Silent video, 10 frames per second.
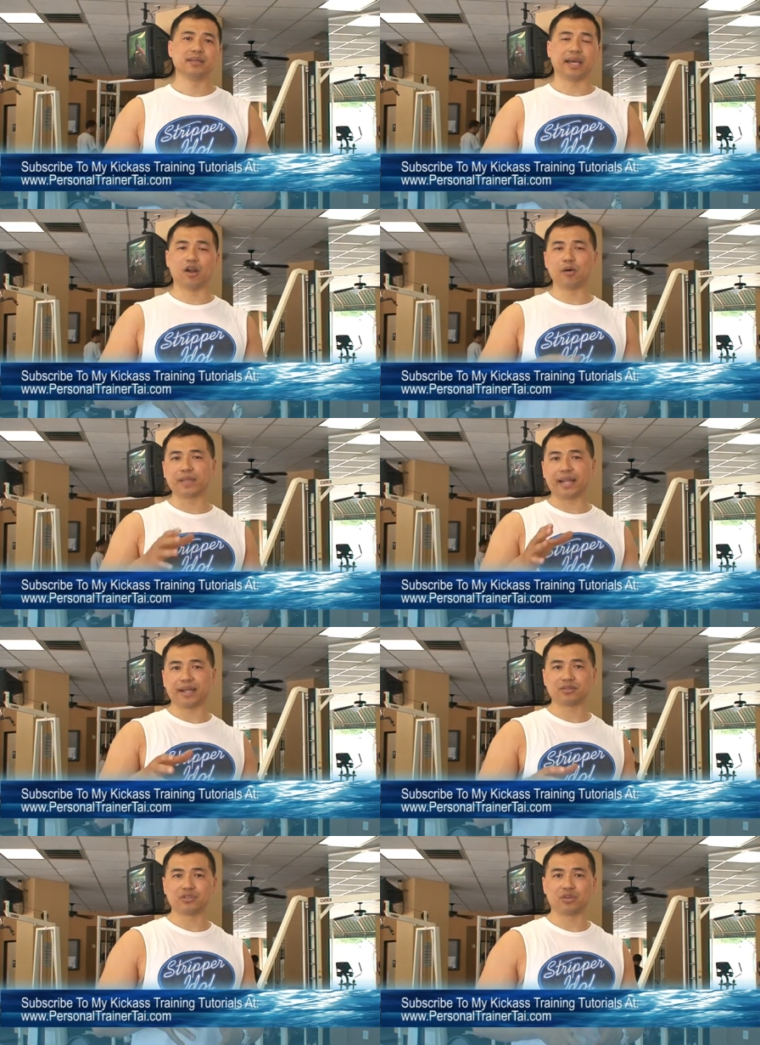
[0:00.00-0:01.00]
And I hope that
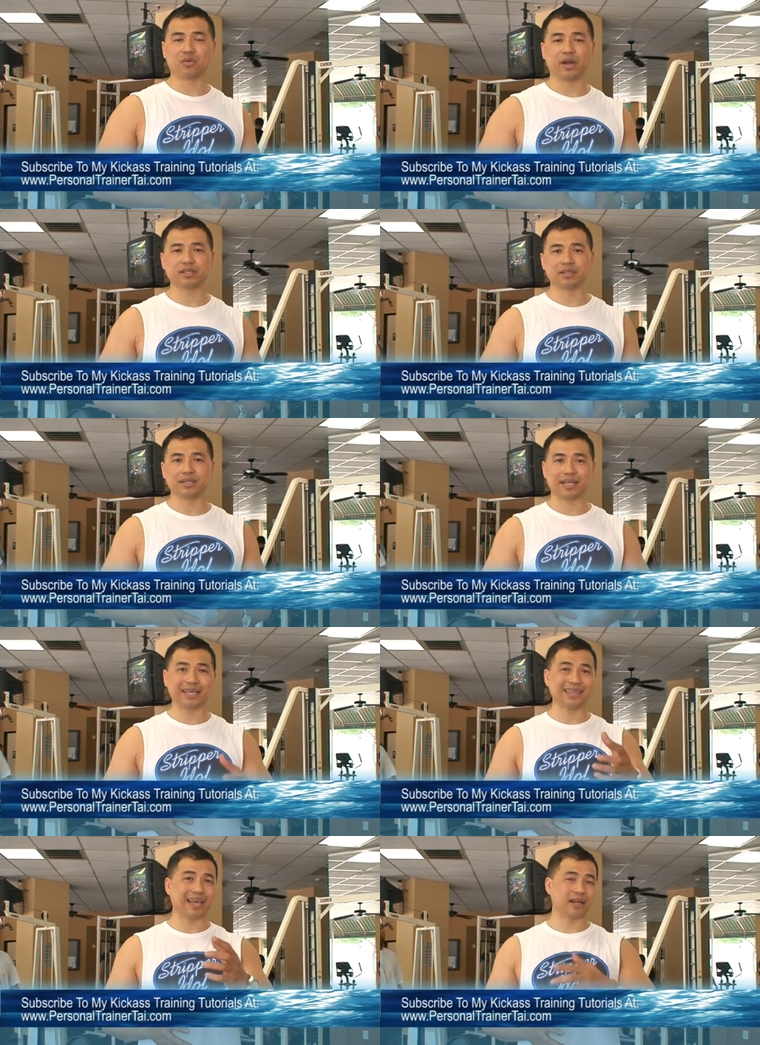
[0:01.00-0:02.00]
answers your question because I
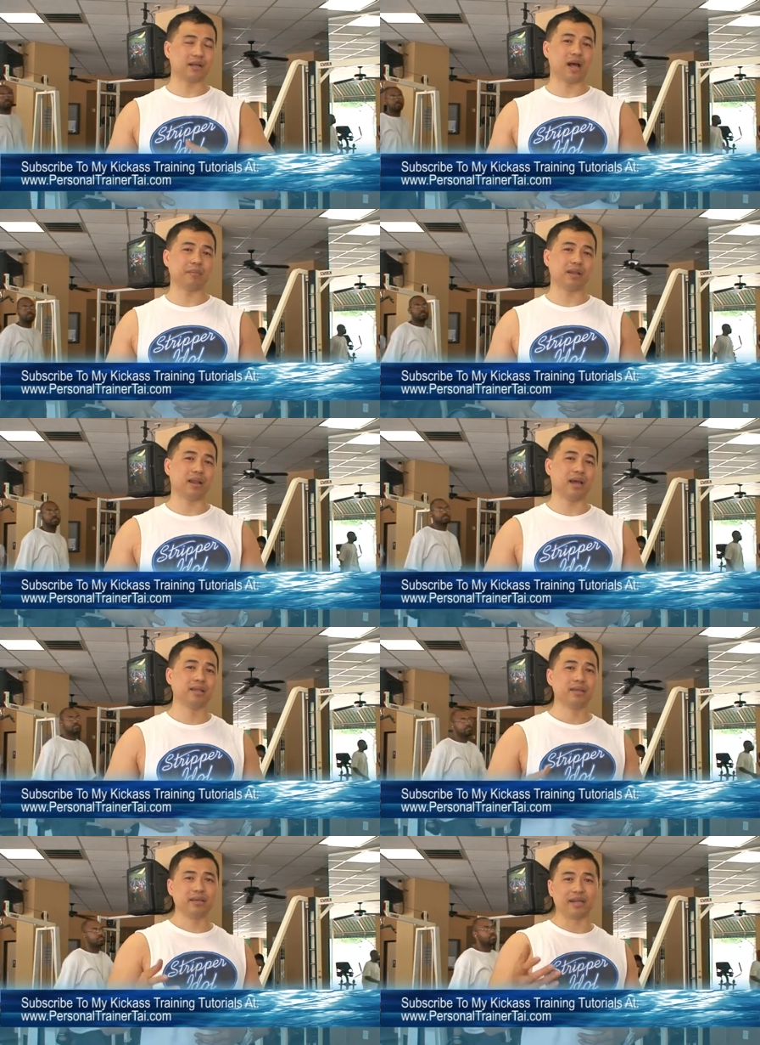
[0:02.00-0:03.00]
get that comment a
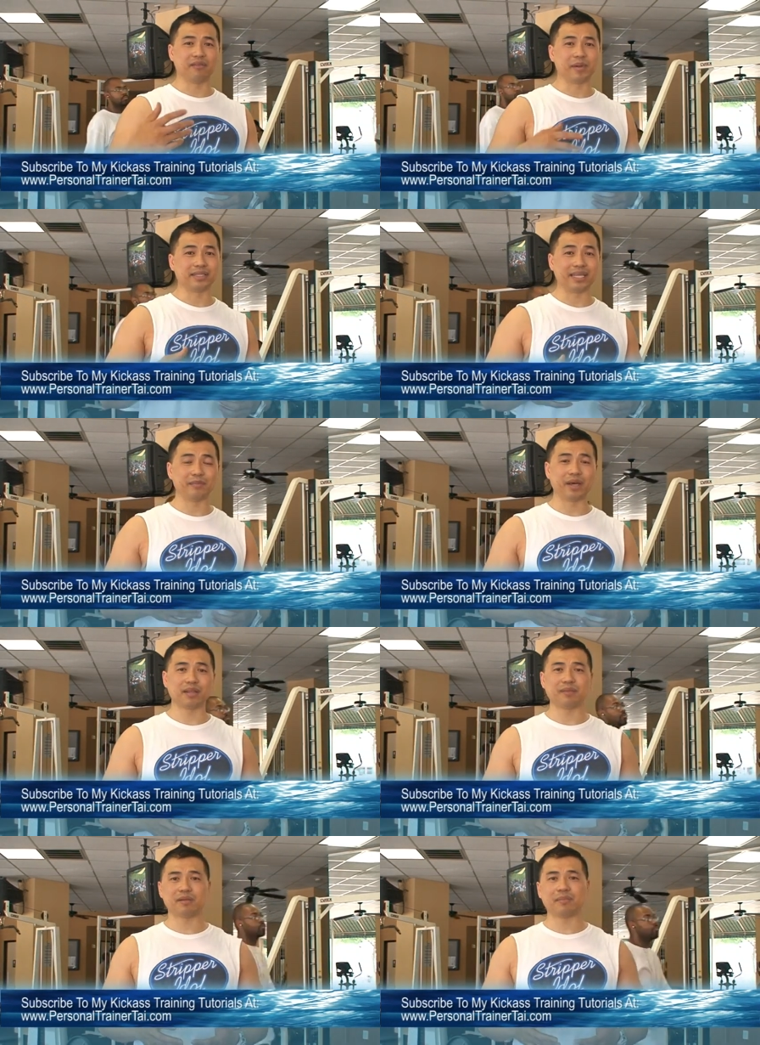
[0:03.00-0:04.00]
lot and everybody's emailing me